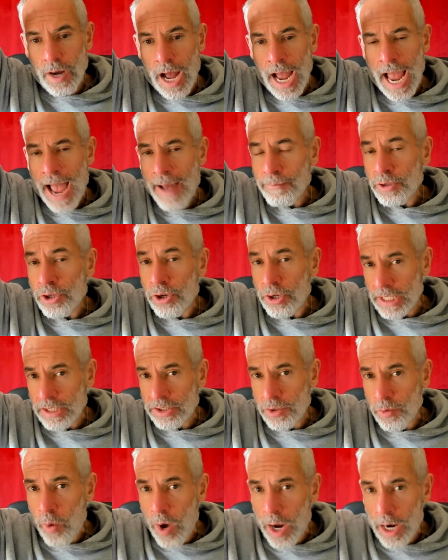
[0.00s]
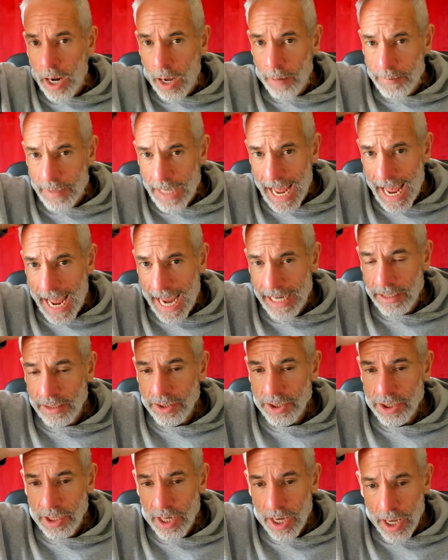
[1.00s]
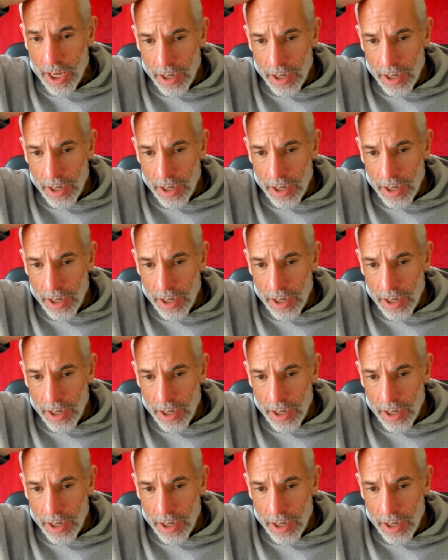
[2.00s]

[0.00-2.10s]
I haven't got into one armed hangs